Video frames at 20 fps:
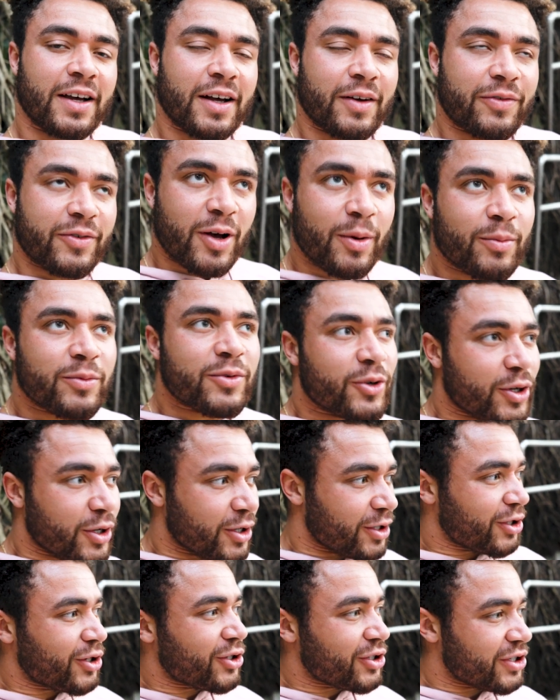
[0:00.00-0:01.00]
I've come to a
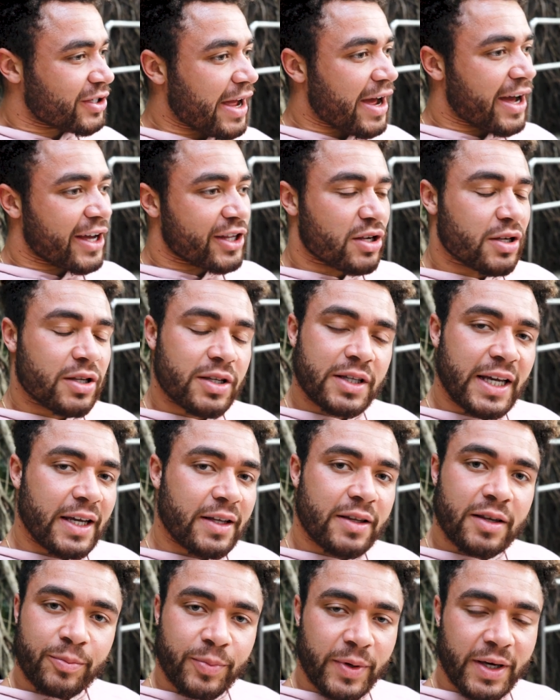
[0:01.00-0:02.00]
conclusion that I just
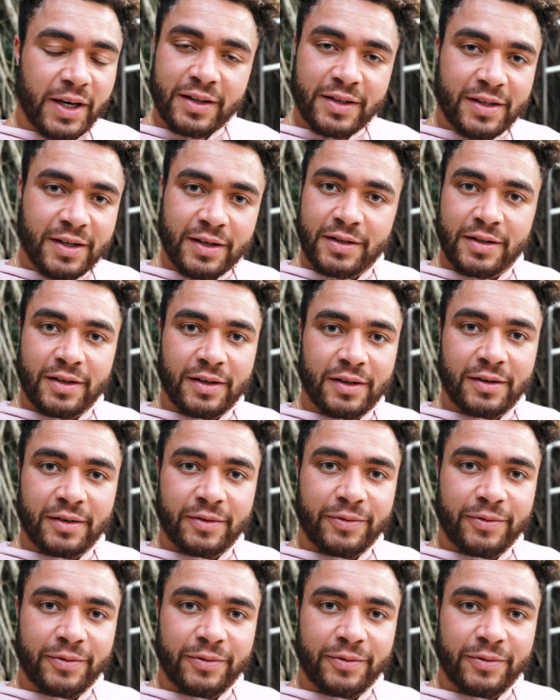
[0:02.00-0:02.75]
need to be consistent